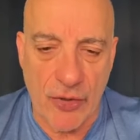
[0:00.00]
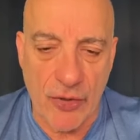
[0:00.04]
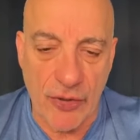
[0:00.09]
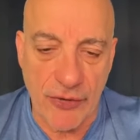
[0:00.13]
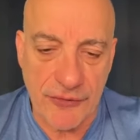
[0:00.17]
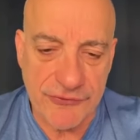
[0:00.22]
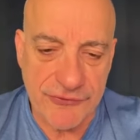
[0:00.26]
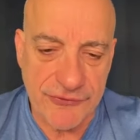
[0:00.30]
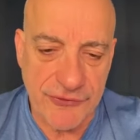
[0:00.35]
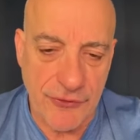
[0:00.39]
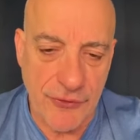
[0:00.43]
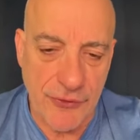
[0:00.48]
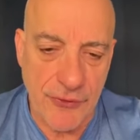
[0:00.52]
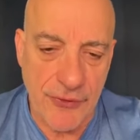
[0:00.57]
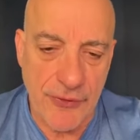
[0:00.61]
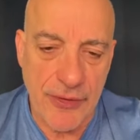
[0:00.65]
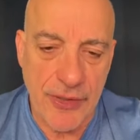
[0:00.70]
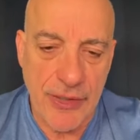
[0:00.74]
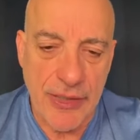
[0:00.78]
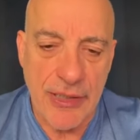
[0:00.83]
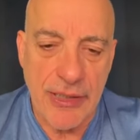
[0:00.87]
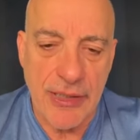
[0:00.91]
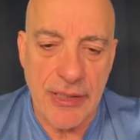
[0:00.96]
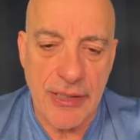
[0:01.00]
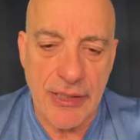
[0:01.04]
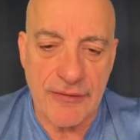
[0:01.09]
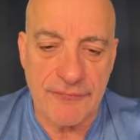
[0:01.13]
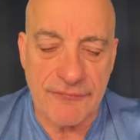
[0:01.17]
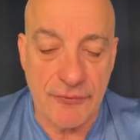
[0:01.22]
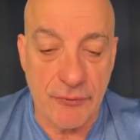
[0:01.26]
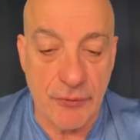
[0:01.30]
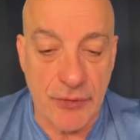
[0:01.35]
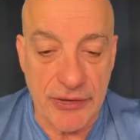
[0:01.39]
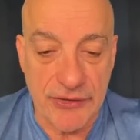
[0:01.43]
Also,
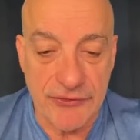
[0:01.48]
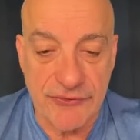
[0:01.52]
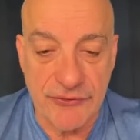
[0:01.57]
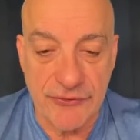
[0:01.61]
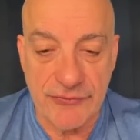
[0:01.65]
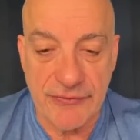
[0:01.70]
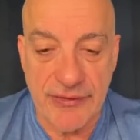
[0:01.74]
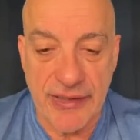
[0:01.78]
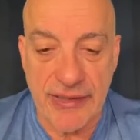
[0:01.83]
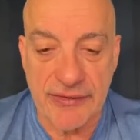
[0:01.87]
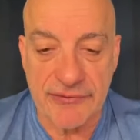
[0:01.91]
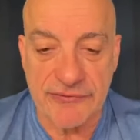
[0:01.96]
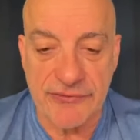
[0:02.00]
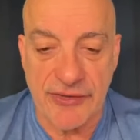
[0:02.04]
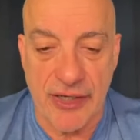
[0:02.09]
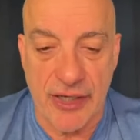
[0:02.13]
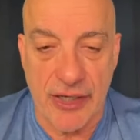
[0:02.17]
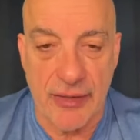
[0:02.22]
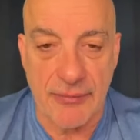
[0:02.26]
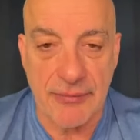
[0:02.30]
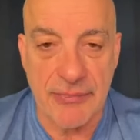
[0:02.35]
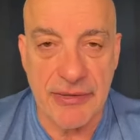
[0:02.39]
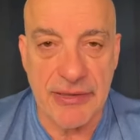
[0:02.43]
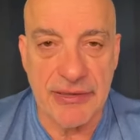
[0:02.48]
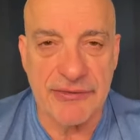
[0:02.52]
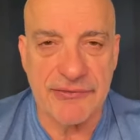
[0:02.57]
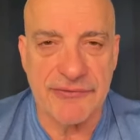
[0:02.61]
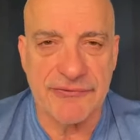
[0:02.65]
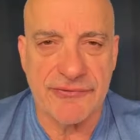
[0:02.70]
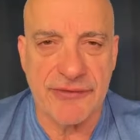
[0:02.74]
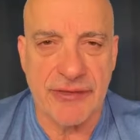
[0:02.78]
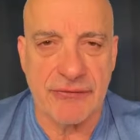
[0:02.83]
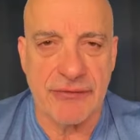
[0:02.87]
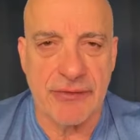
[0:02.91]
if you want to do that,
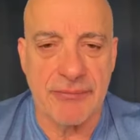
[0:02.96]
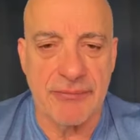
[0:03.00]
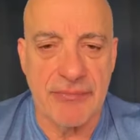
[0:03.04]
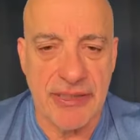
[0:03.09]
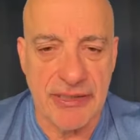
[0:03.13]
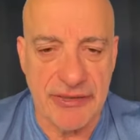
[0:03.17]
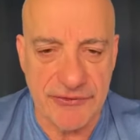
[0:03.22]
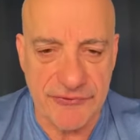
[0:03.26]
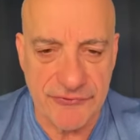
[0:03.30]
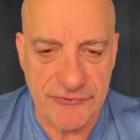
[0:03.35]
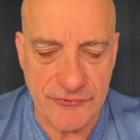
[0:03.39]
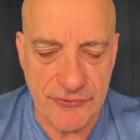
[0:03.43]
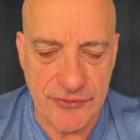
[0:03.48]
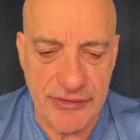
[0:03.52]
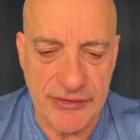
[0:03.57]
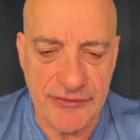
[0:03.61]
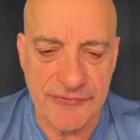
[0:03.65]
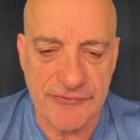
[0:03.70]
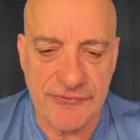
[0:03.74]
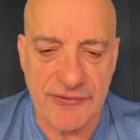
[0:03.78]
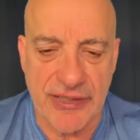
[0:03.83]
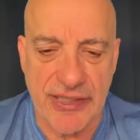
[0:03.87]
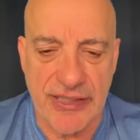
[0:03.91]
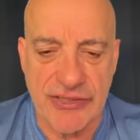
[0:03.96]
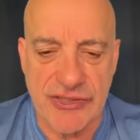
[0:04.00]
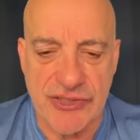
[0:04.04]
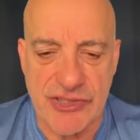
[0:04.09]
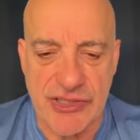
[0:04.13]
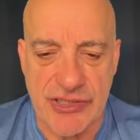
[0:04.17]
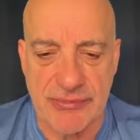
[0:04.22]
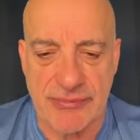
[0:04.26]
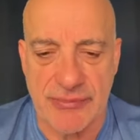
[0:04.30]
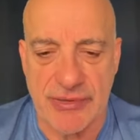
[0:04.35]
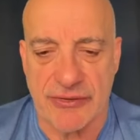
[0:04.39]

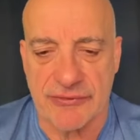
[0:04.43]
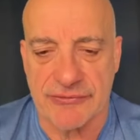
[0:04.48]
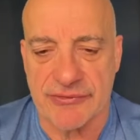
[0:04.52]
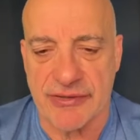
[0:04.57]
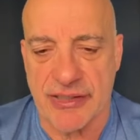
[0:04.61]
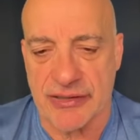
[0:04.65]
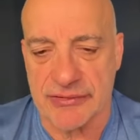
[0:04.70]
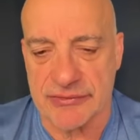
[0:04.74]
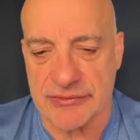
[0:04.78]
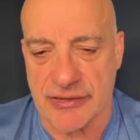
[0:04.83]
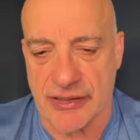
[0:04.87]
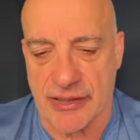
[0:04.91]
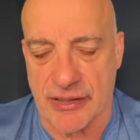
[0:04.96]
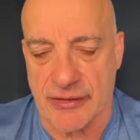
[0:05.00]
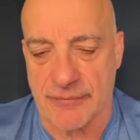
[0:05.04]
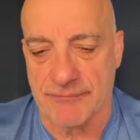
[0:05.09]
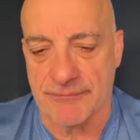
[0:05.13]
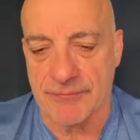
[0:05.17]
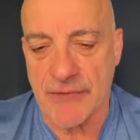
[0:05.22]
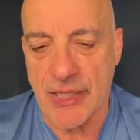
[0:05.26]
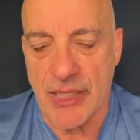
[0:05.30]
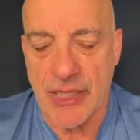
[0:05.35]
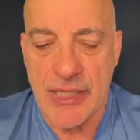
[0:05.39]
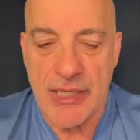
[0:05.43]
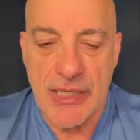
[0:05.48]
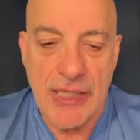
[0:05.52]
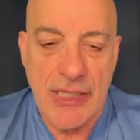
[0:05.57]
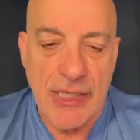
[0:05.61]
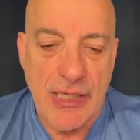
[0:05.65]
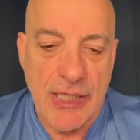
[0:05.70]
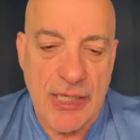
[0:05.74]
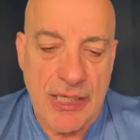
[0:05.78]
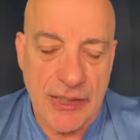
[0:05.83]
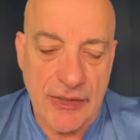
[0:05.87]
TomInserraMinistries@gmail.com.
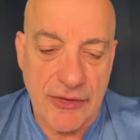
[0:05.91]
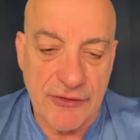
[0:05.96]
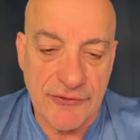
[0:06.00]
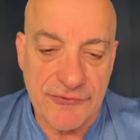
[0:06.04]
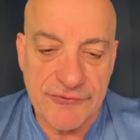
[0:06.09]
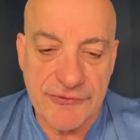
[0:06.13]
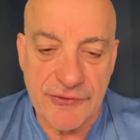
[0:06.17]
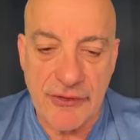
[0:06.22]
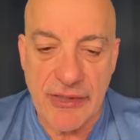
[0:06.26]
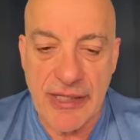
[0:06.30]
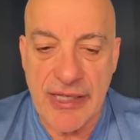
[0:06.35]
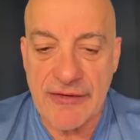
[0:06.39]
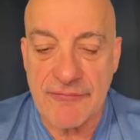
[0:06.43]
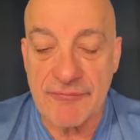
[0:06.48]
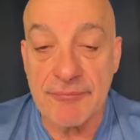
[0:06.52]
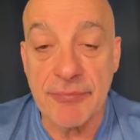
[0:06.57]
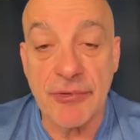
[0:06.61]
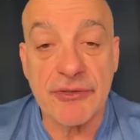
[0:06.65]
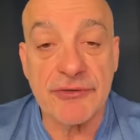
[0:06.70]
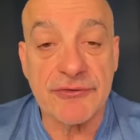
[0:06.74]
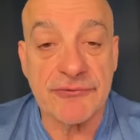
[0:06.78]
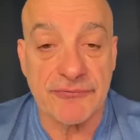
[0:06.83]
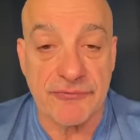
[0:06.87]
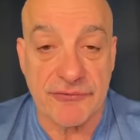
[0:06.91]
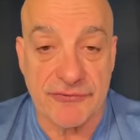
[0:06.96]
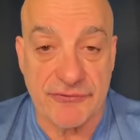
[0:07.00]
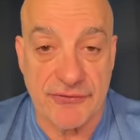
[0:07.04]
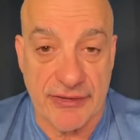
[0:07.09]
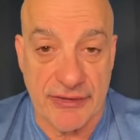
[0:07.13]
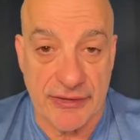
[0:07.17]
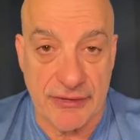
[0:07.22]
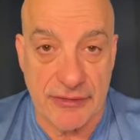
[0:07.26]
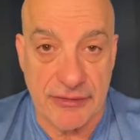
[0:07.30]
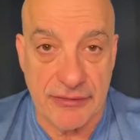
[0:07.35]
I also have books for
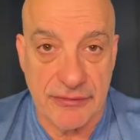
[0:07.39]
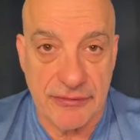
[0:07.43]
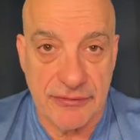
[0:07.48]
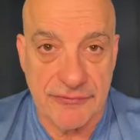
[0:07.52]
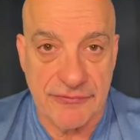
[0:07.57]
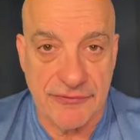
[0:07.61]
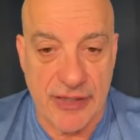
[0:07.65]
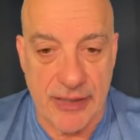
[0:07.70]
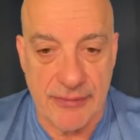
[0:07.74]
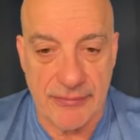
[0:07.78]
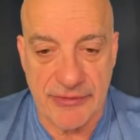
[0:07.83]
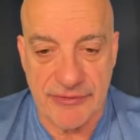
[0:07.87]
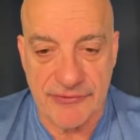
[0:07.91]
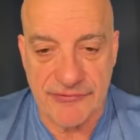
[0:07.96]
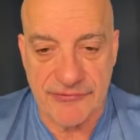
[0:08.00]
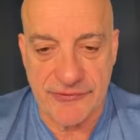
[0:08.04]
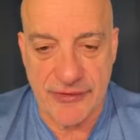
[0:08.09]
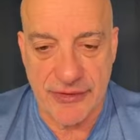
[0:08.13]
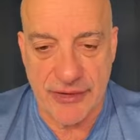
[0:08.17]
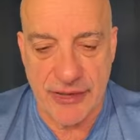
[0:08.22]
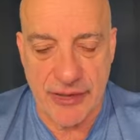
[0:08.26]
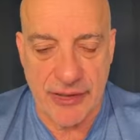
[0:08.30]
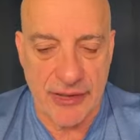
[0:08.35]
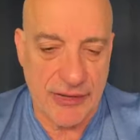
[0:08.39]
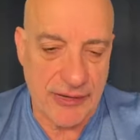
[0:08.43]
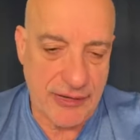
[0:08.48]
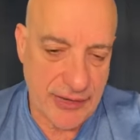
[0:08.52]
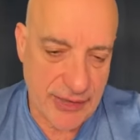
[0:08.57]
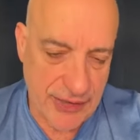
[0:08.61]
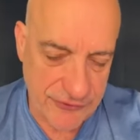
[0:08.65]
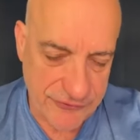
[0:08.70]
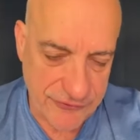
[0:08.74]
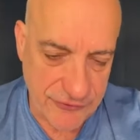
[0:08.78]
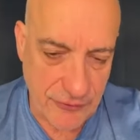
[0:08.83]
sale, Tom and
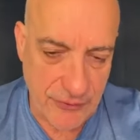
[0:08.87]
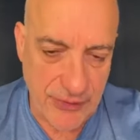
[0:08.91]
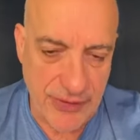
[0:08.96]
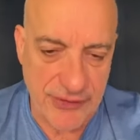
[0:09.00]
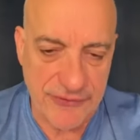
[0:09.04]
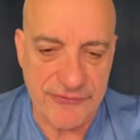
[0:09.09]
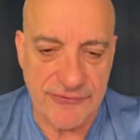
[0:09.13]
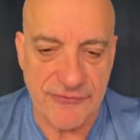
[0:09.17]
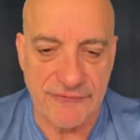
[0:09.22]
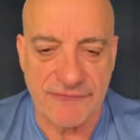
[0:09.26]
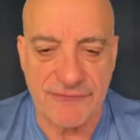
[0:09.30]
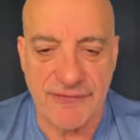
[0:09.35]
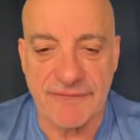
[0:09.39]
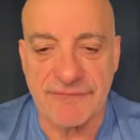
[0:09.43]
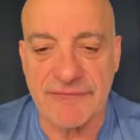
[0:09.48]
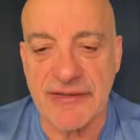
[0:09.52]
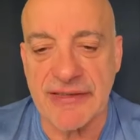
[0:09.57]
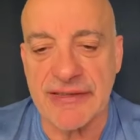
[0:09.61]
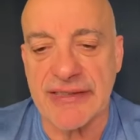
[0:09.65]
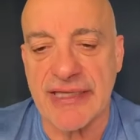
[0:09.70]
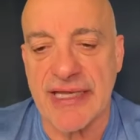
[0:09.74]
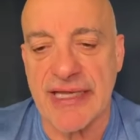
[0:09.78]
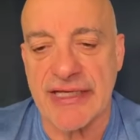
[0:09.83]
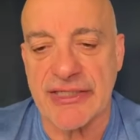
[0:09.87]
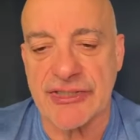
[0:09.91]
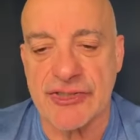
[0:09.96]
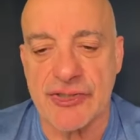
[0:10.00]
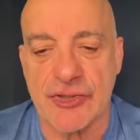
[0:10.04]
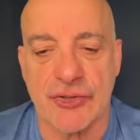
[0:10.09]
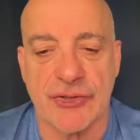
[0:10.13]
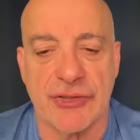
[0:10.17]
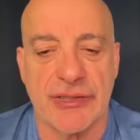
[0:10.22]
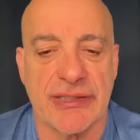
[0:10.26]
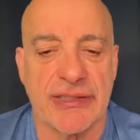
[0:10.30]
Sarah, SOS, A 50-Day
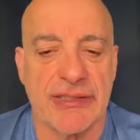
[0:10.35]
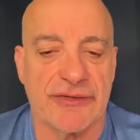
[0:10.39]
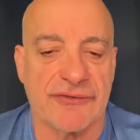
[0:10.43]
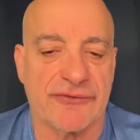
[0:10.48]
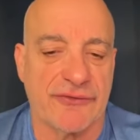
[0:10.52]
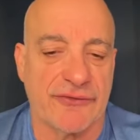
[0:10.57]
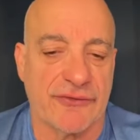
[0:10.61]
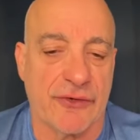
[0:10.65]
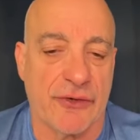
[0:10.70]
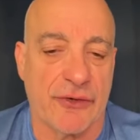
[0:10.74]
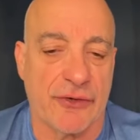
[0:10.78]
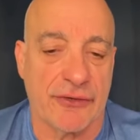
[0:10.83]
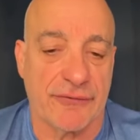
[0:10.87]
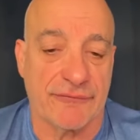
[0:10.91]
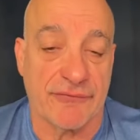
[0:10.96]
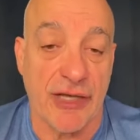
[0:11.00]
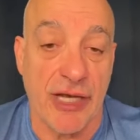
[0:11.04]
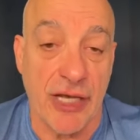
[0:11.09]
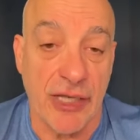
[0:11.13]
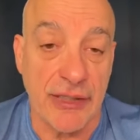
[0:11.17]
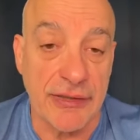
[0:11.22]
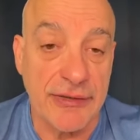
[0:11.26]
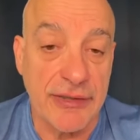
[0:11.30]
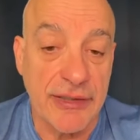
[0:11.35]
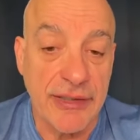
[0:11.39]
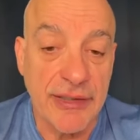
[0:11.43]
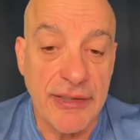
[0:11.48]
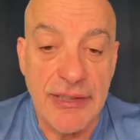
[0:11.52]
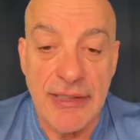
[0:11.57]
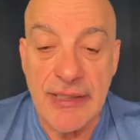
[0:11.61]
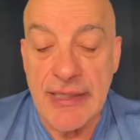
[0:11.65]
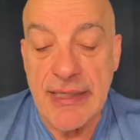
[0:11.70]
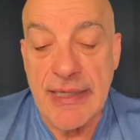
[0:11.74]
Journey into the Heart of God.